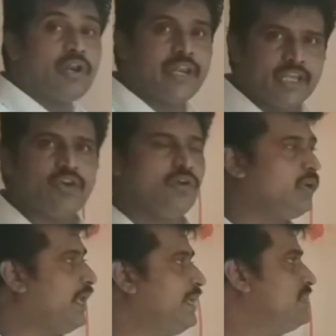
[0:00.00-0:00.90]

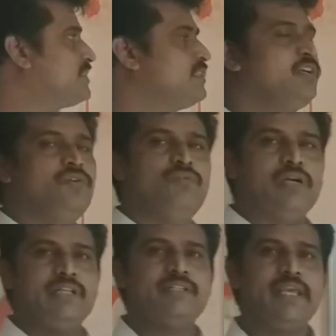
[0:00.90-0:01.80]
recognize what
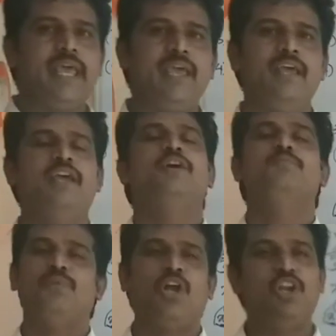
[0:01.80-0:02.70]
is a
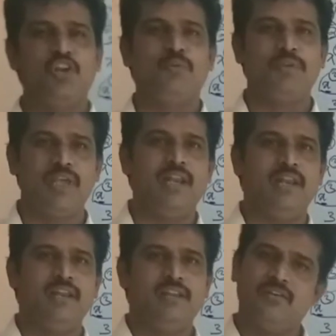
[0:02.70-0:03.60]
polynomial.
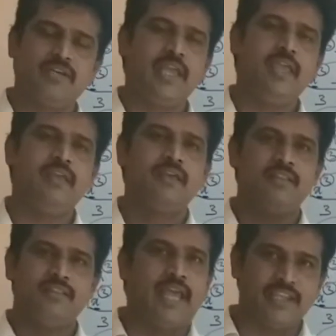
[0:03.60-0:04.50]
Okay?
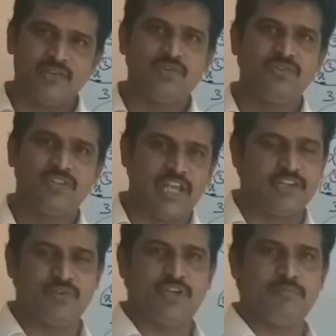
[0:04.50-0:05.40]
Thank you
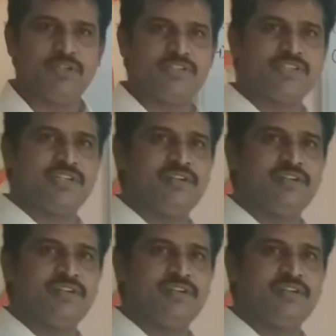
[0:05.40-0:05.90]
very much.